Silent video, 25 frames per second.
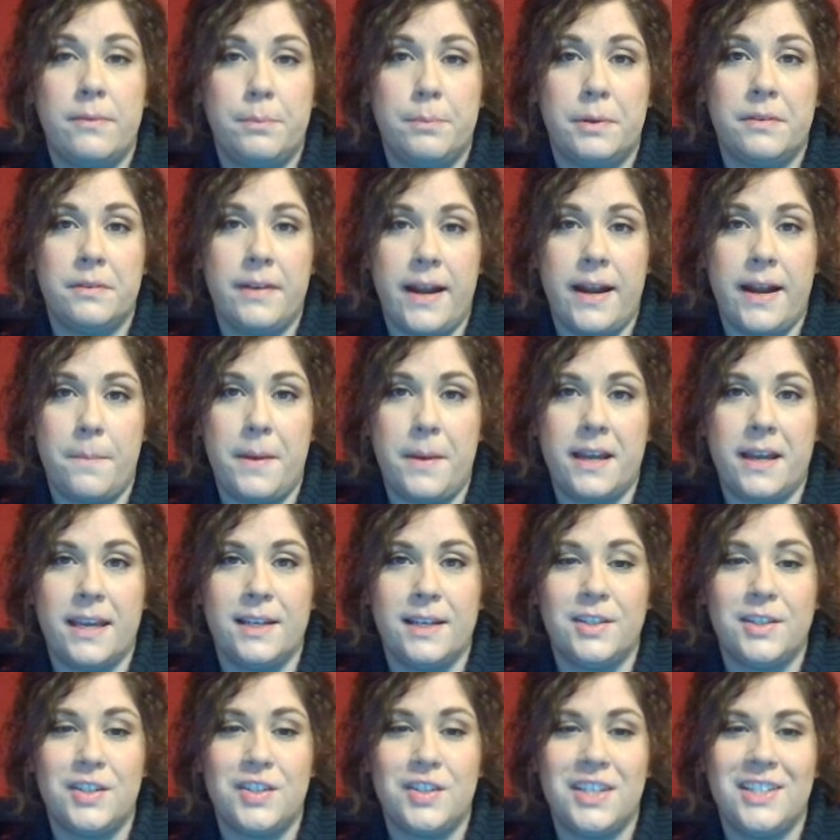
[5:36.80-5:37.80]
provided by
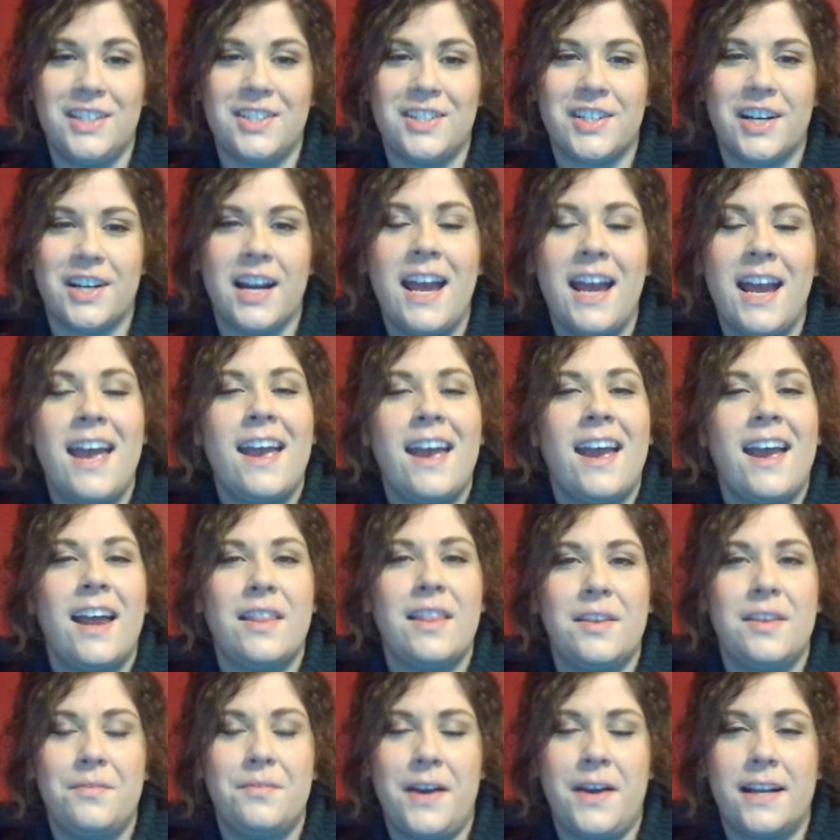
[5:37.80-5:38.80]
each teacher,
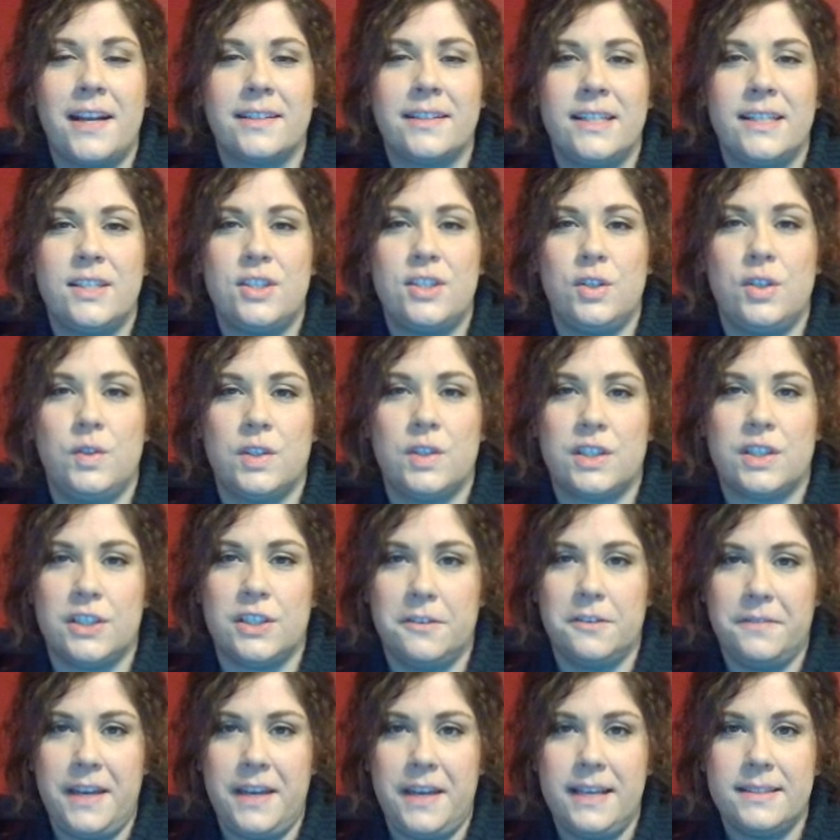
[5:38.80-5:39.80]
and then finally student
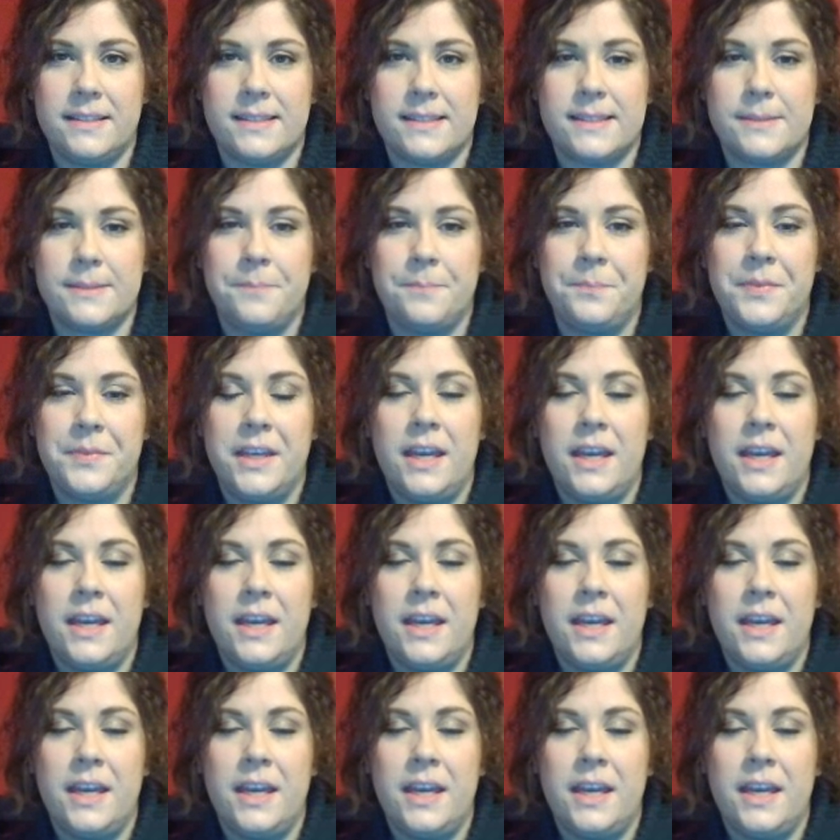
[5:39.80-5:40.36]
surveys.